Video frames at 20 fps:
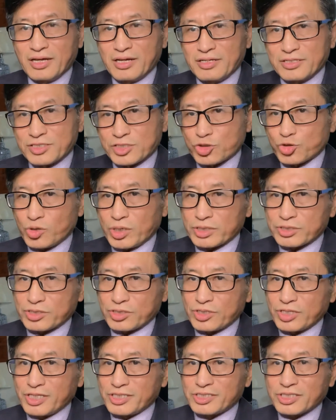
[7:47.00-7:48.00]

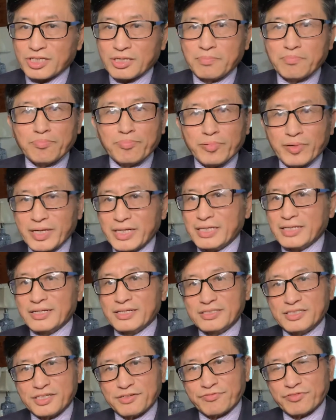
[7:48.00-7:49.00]
structure is
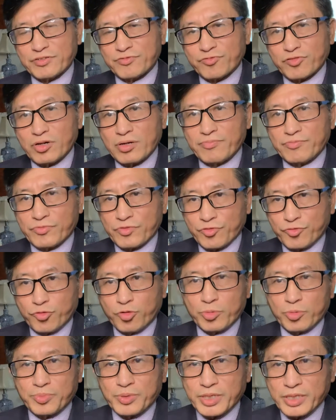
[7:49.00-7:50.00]
completely different from
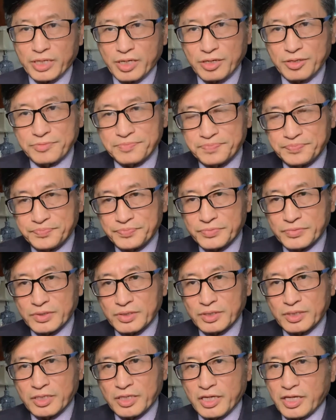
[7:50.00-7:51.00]
4PL.
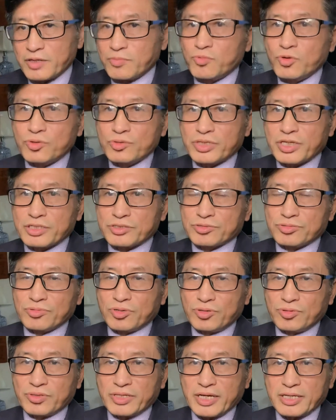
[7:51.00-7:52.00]
And we'll get to
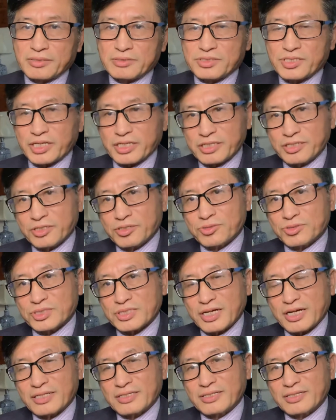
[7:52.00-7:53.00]
all that technical
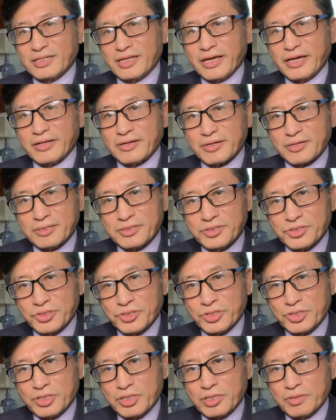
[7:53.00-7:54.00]
side later.
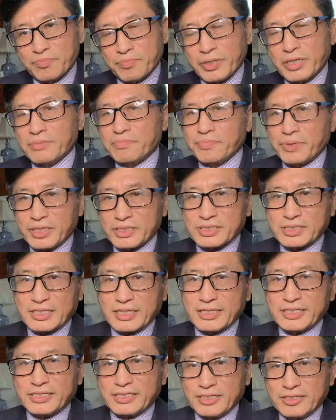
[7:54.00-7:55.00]
But
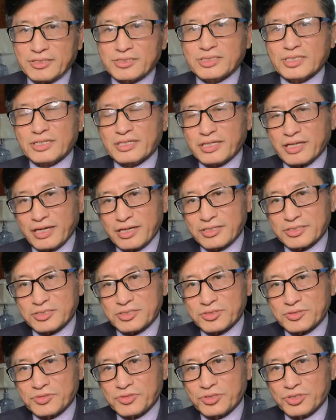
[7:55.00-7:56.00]
basically, here's the
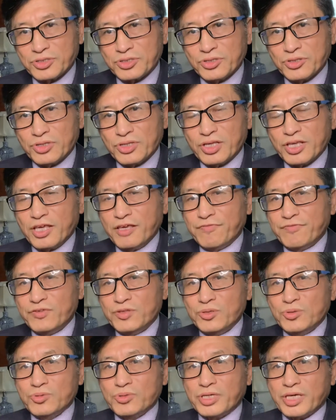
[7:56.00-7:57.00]
case. If
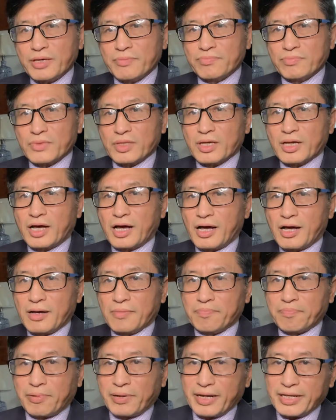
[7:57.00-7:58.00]
you can
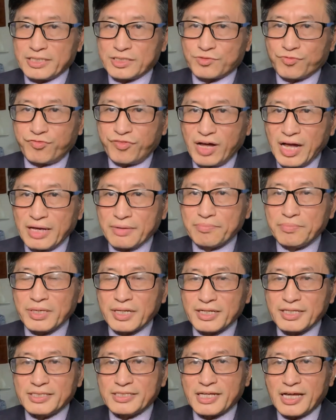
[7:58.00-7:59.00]
place $5
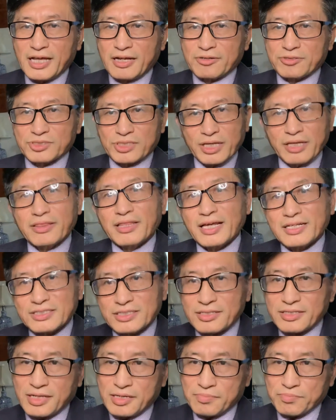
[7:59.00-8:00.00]
million, and that's
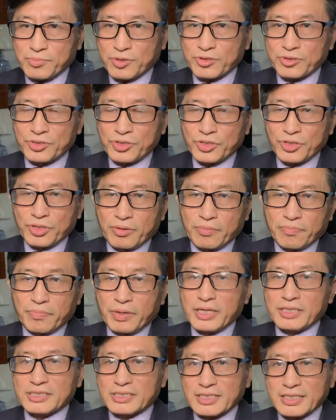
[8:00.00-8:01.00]
a number
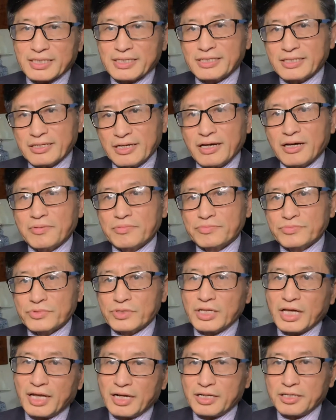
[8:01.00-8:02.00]
basically a
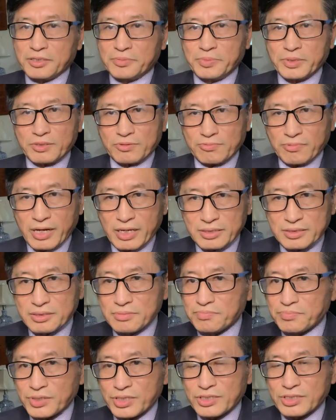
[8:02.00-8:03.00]
little bit
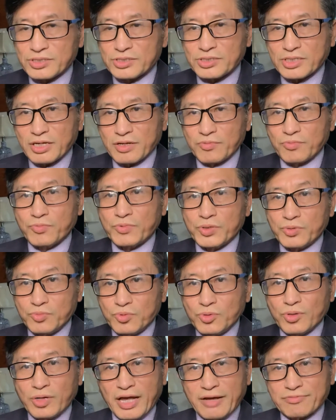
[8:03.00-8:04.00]
random, because we
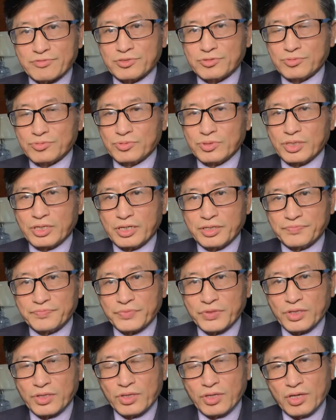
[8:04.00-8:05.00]
will have to
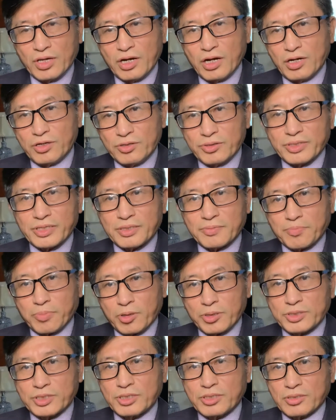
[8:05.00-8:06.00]
look at the
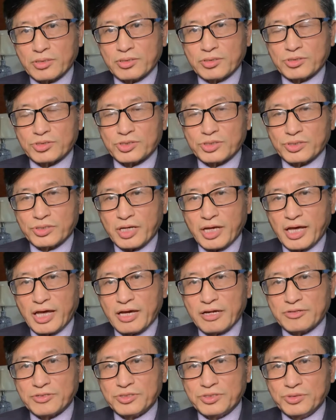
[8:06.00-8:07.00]
particulars,
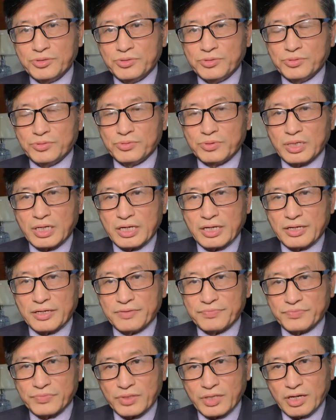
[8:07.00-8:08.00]
how do you
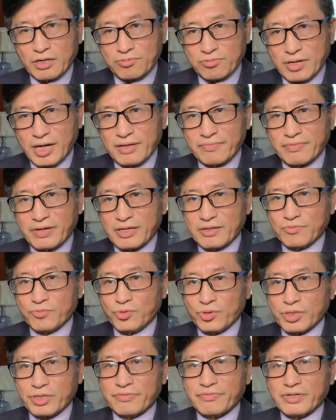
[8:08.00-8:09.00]
arrive at
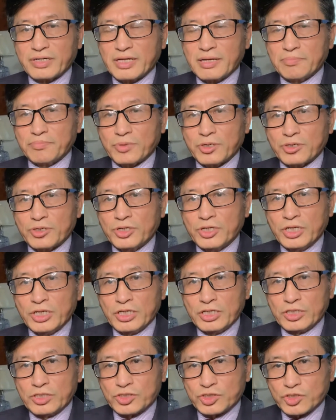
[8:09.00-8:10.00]
whatever number.
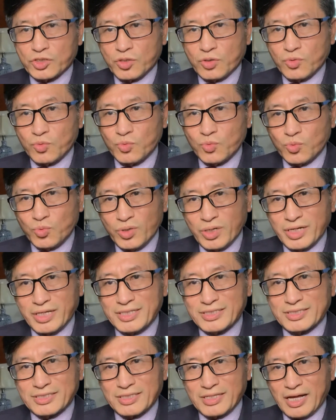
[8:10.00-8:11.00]
So what
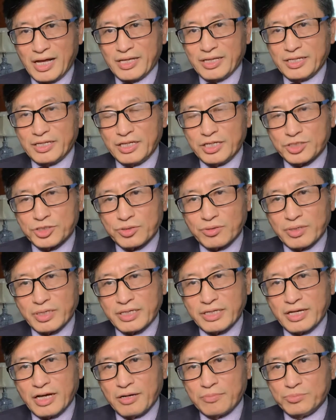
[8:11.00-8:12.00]
is
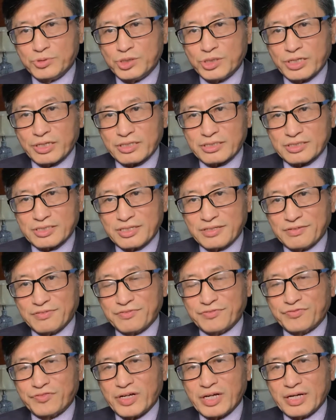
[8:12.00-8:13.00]
initially objective